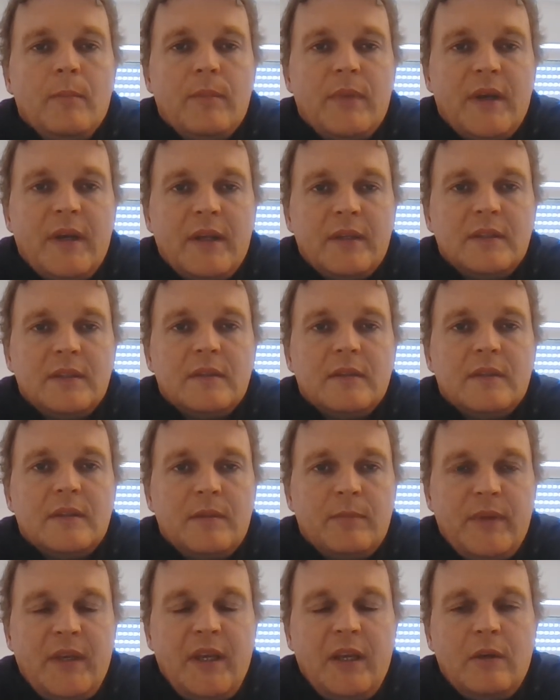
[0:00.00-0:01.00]
But
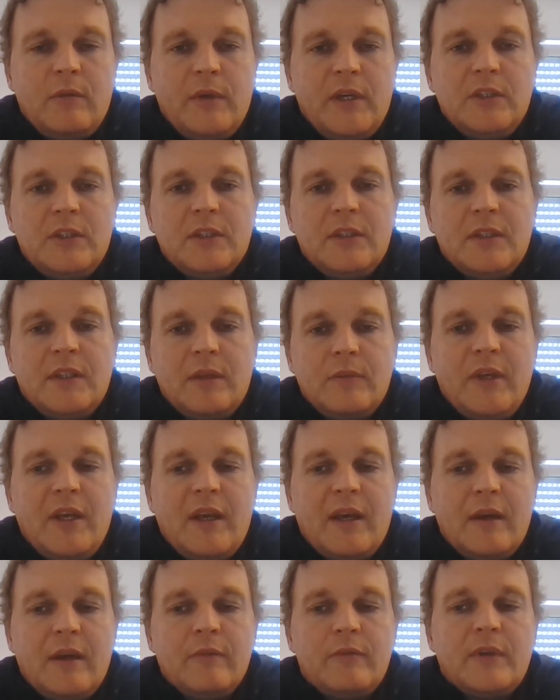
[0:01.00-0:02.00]
the big question that we
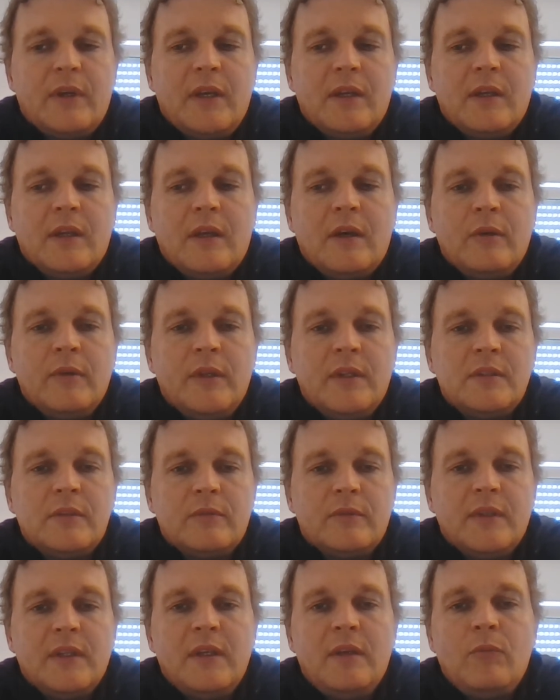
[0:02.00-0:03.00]
have right now is
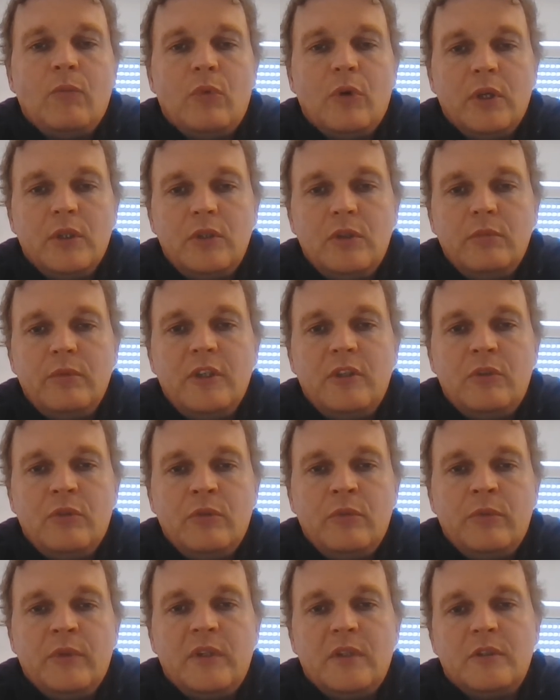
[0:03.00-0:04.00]
really, what do we
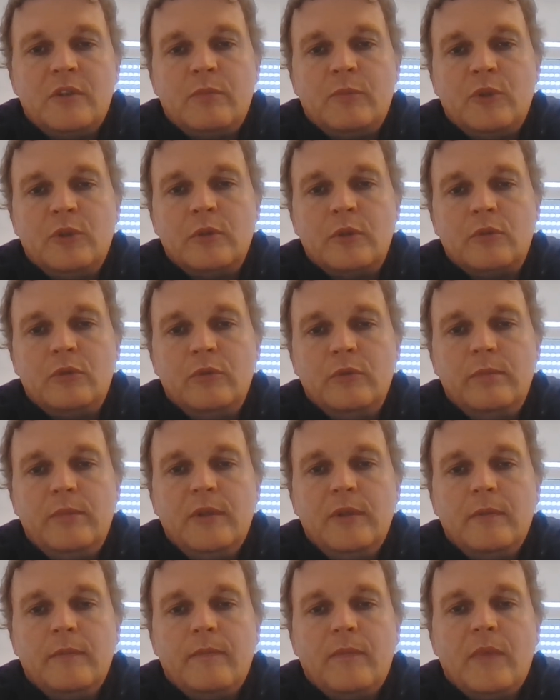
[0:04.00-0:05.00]
do with a small group
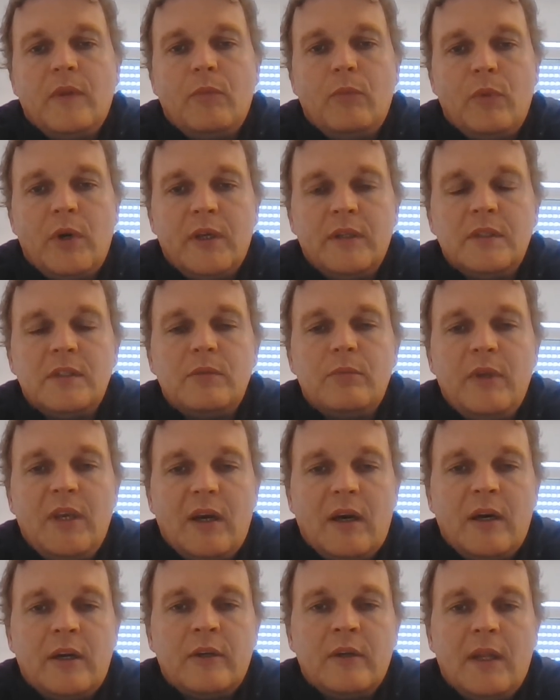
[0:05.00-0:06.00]
once we
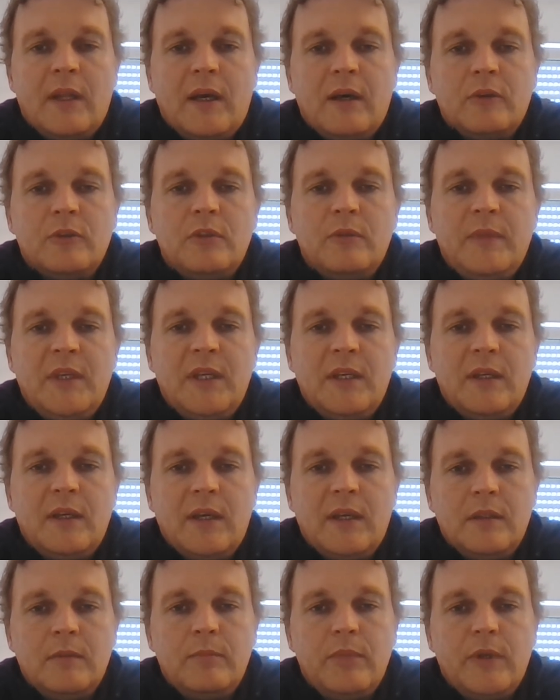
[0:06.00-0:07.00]
are allowed to meet
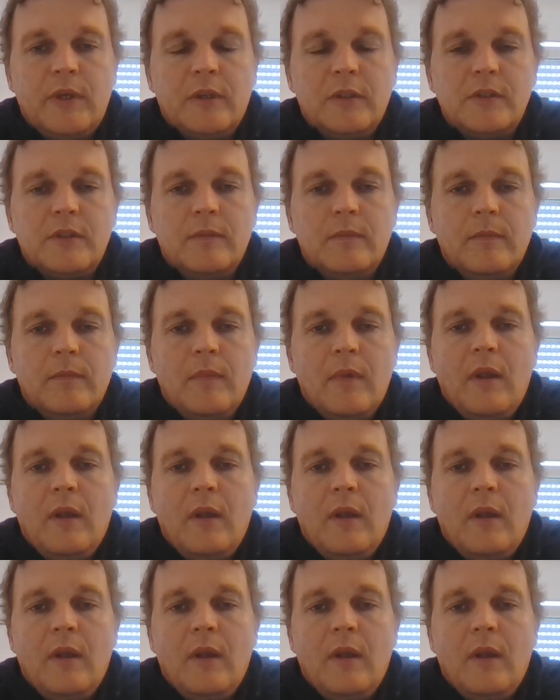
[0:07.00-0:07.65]
again in person?